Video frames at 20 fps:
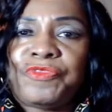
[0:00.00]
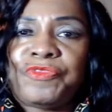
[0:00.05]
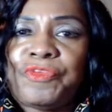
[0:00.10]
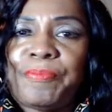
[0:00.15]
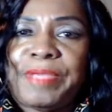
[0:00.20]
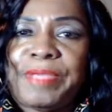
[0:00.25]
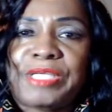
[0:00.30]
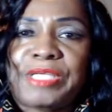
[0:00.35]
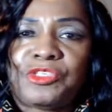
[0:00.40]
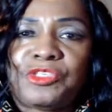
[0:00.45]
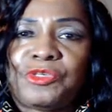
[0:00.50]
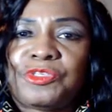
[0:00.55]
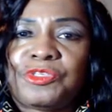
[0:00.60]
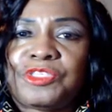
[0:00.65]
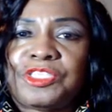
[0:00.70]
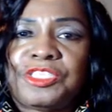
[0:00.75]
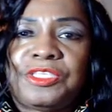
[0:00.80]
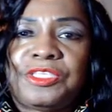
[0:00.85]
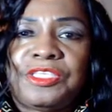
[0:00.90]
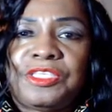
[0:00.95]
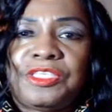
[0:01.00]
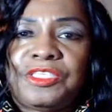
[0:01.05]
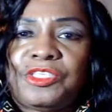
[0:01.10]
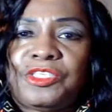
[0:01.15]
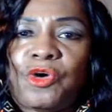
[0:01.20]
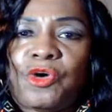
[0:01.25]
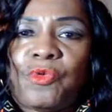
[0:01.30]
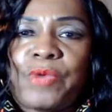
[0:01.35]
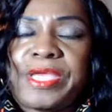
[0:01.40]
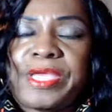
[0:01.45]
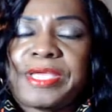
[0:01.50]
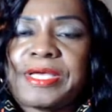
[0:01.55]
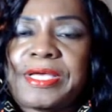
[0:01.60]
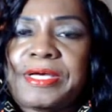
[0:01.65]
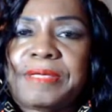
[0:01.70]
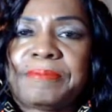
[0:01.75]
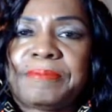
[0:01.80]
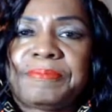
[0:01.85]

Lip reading: to make sure she don't wake up,